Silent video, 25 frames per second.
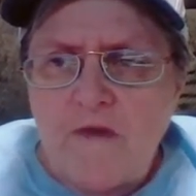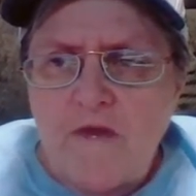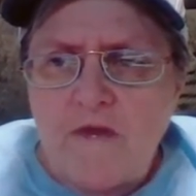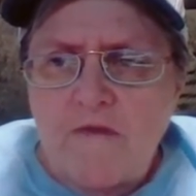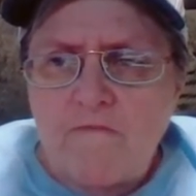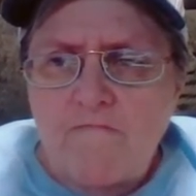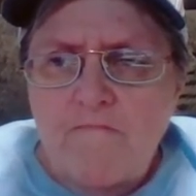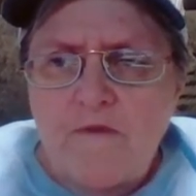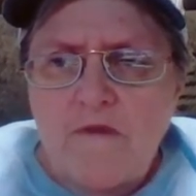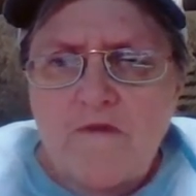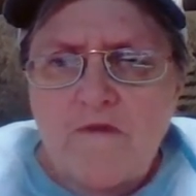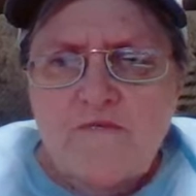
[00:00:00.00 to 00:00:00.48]

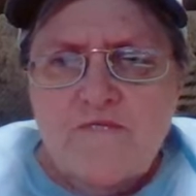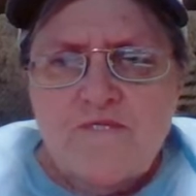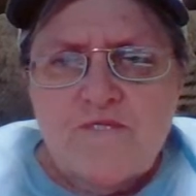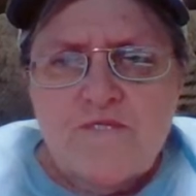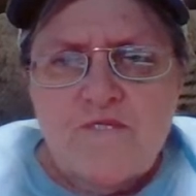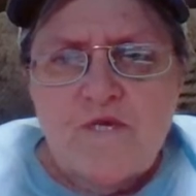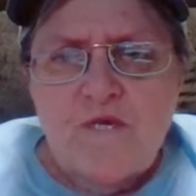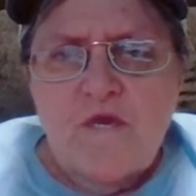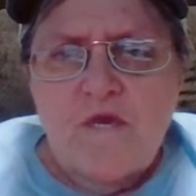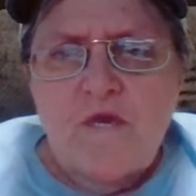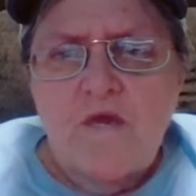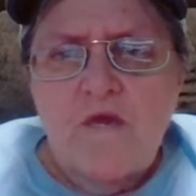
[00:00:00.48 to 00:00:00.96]
me
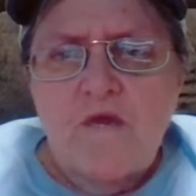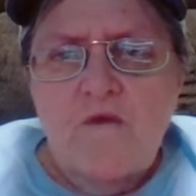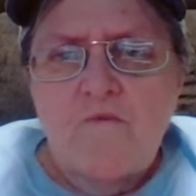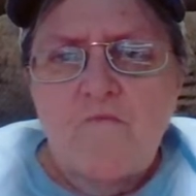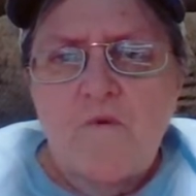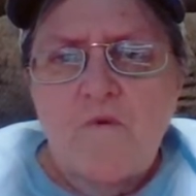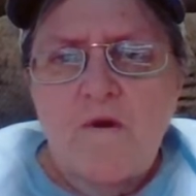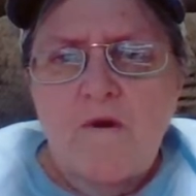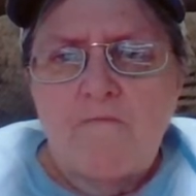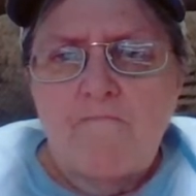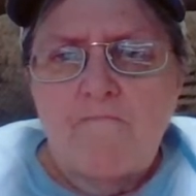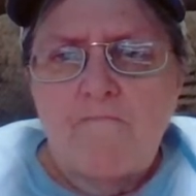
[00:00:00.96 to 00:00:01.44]
see
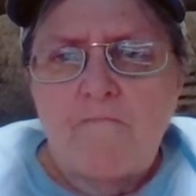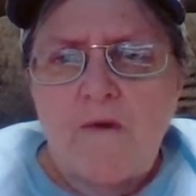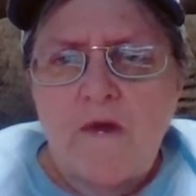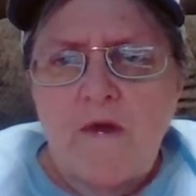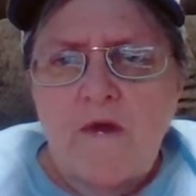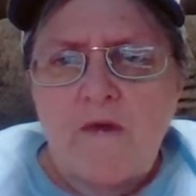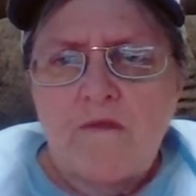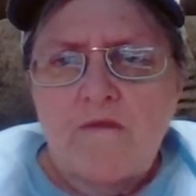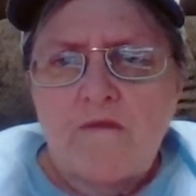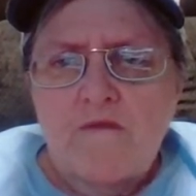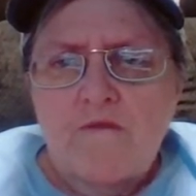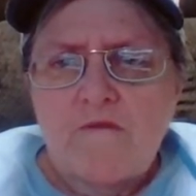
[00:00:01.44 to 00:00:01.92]
what
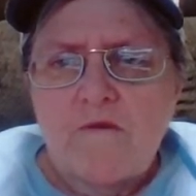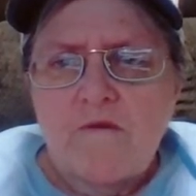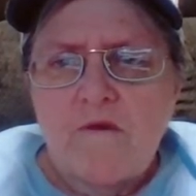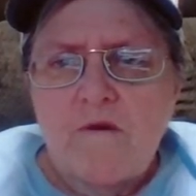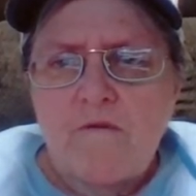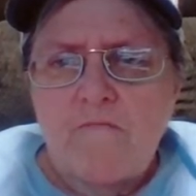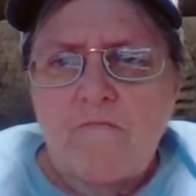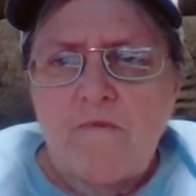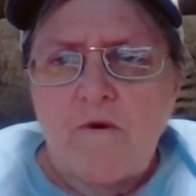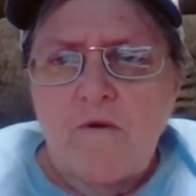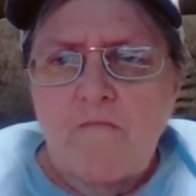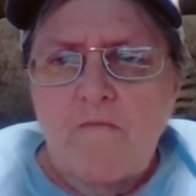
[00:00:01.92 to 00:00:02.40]
meant
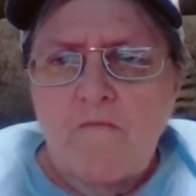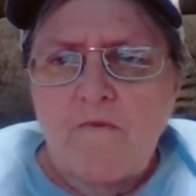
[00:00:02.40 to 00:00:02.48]
about